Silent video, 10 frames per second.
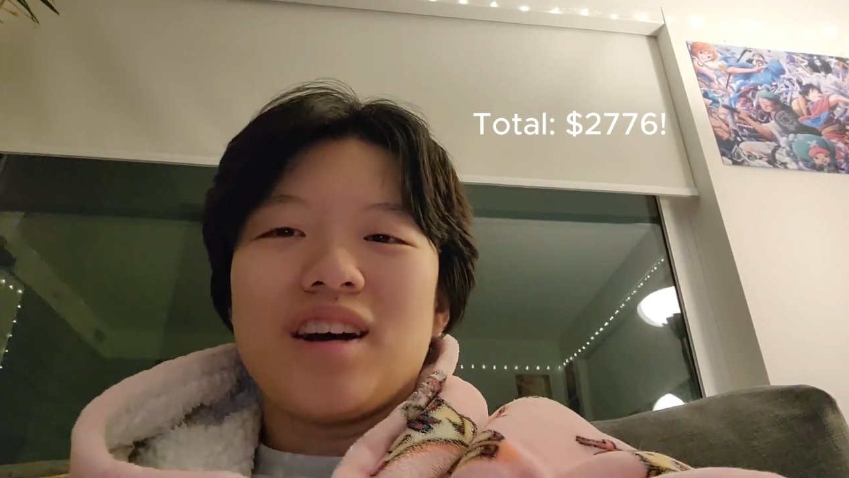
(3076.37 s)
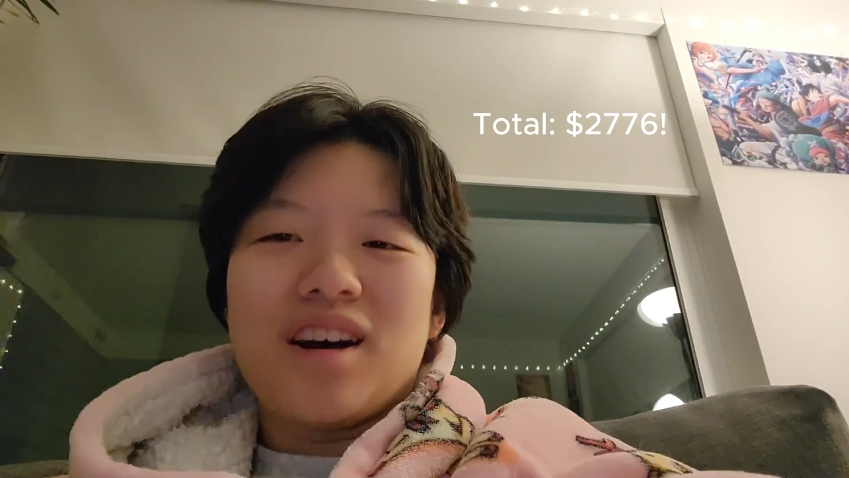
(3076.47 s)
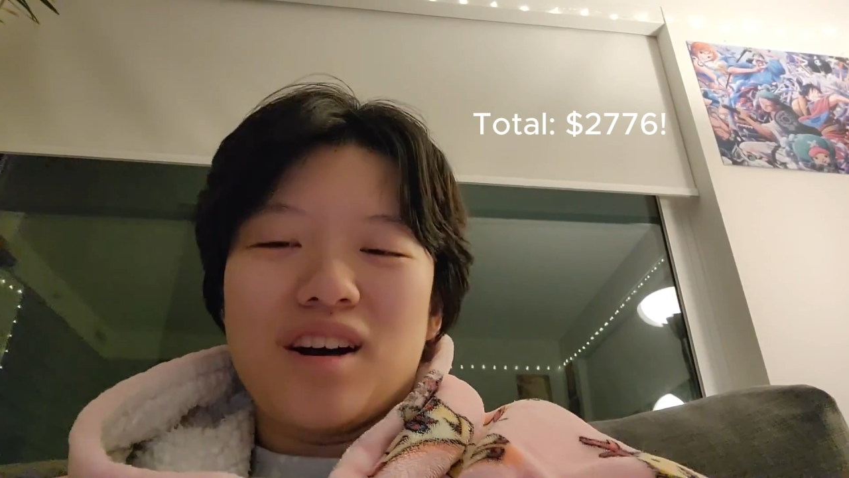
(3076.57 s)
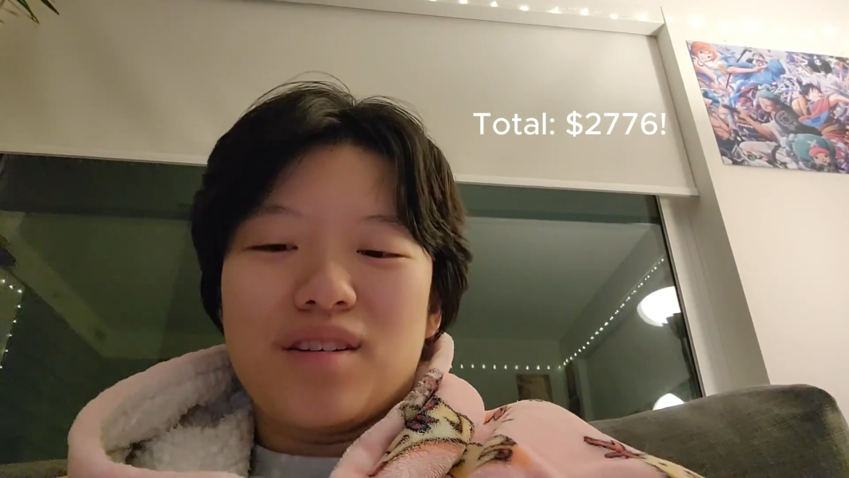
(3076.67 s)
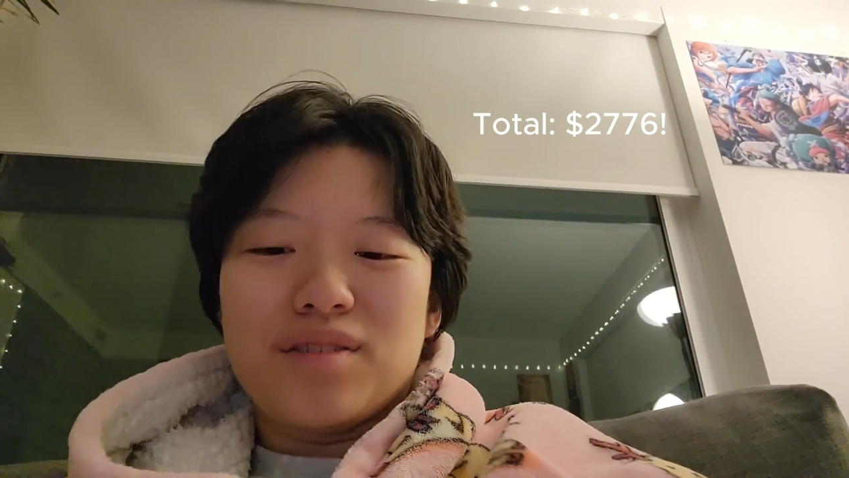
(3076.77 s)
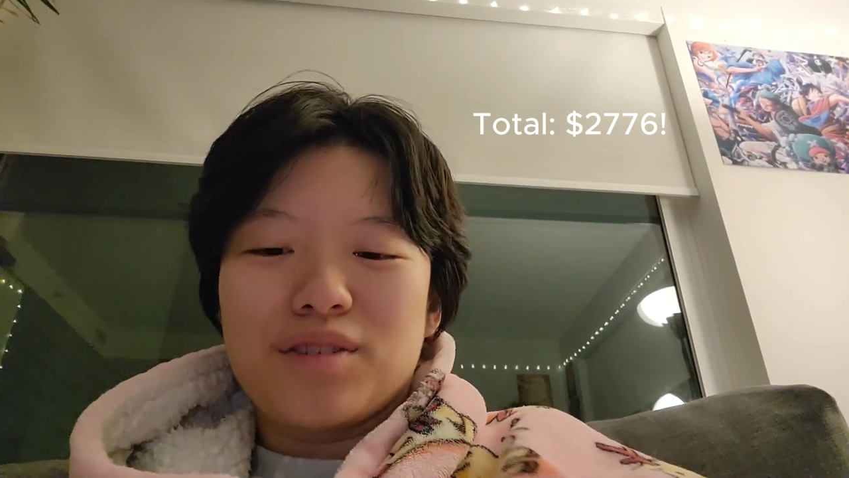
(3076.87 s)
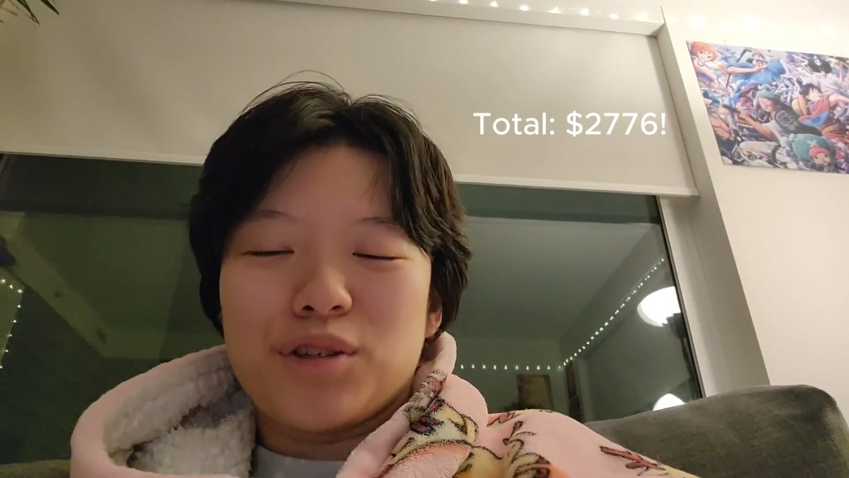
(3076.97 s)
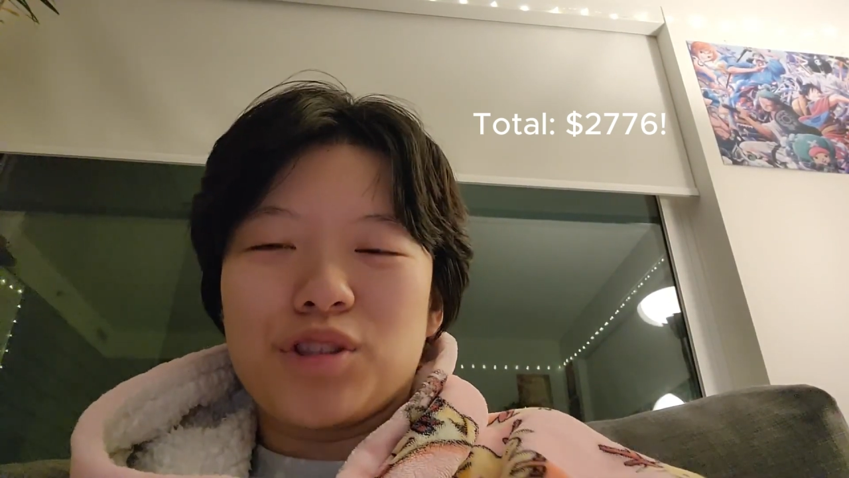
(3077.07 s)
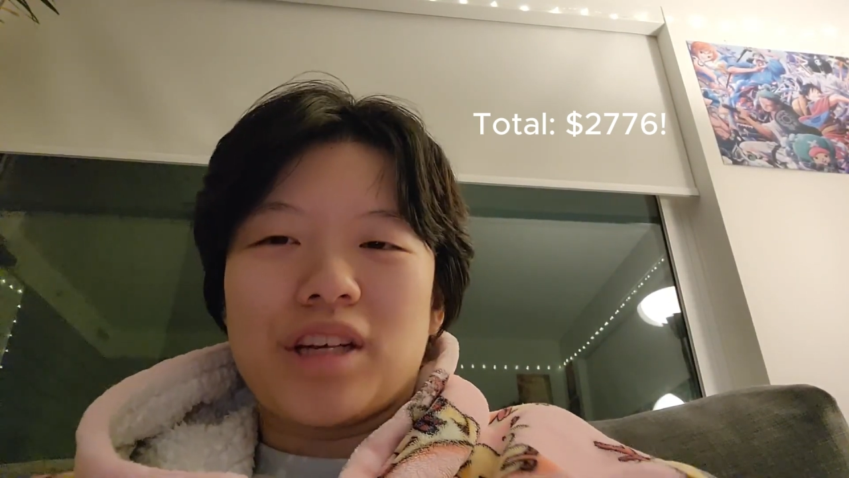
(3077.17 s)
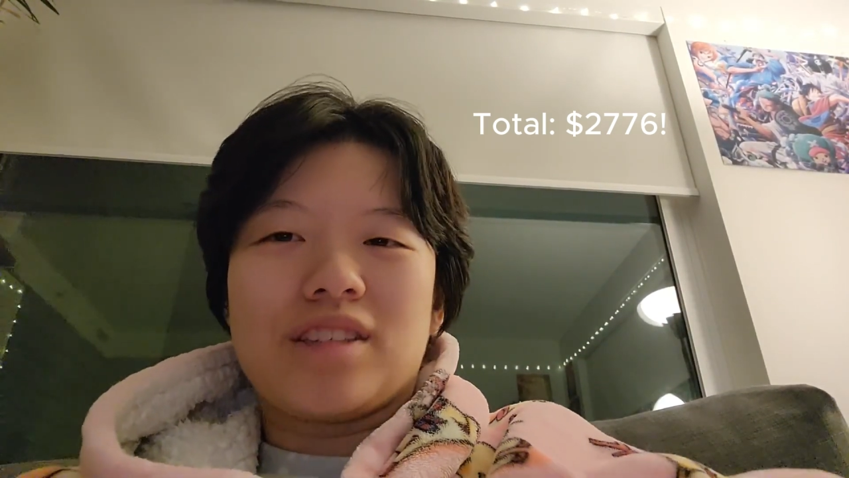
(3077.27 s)
of
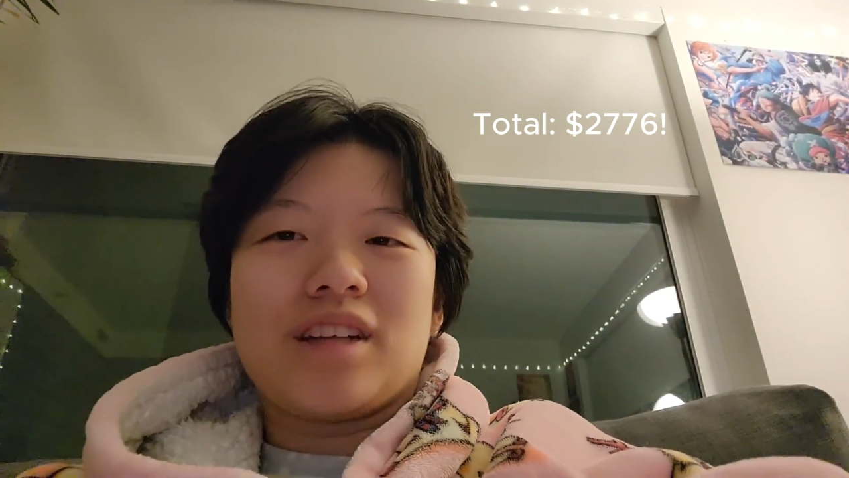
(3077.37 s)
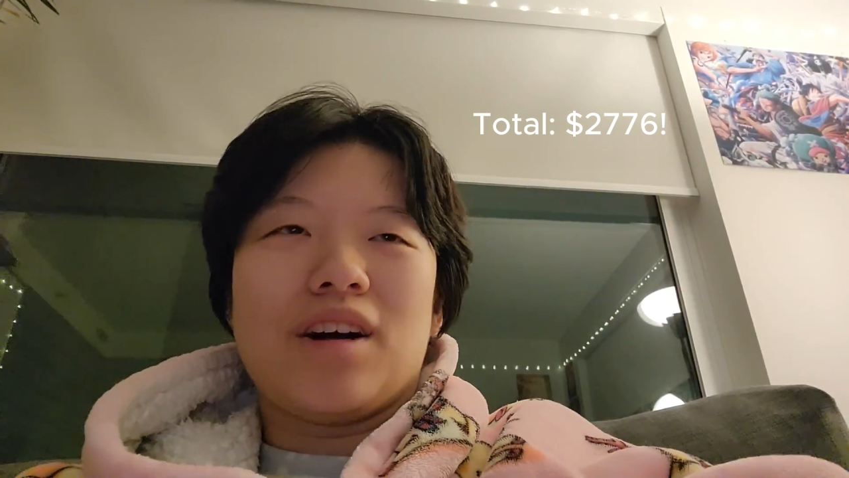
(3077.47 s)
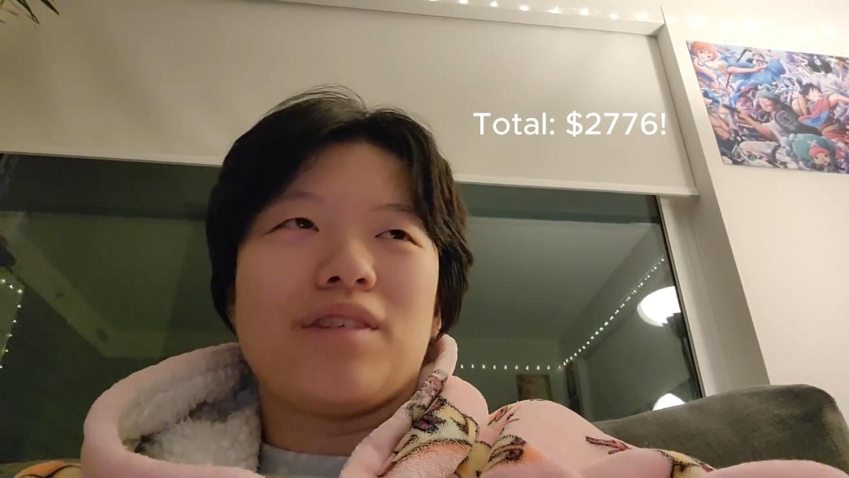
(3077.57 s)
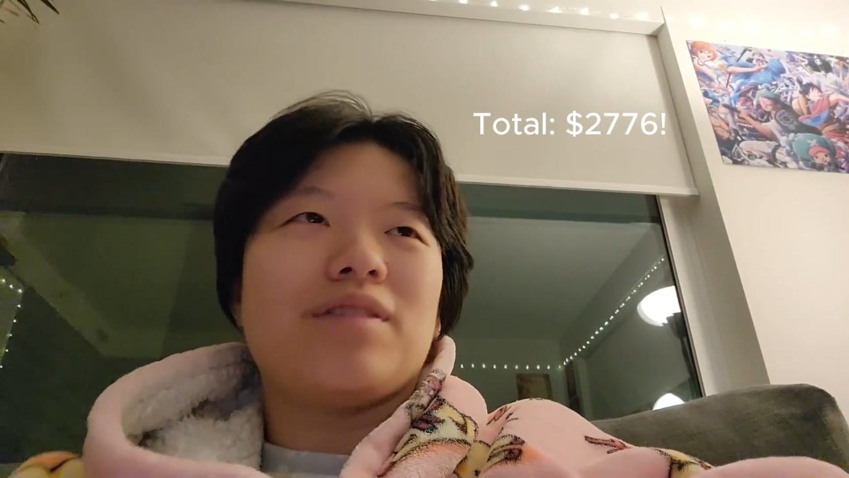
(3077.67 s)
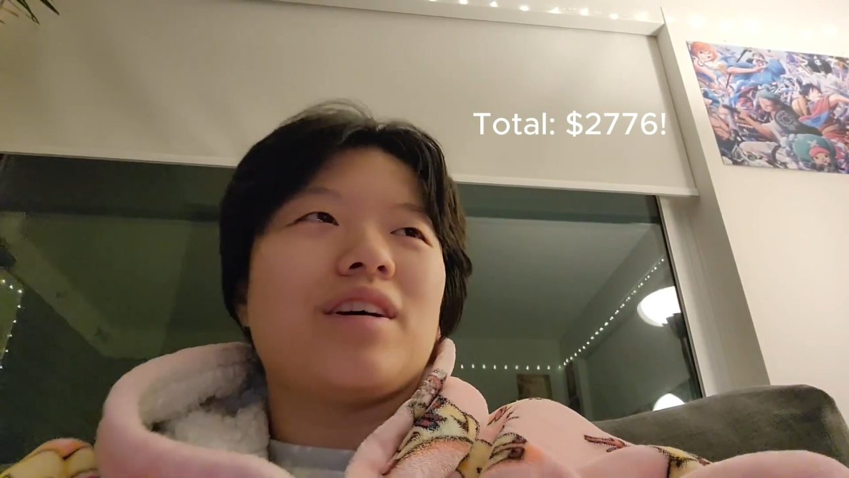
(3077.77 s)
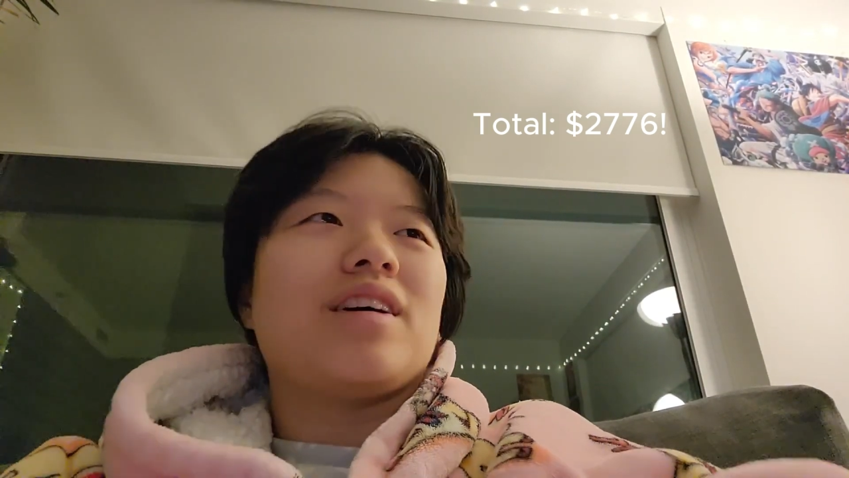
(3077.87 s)
crochet stuff.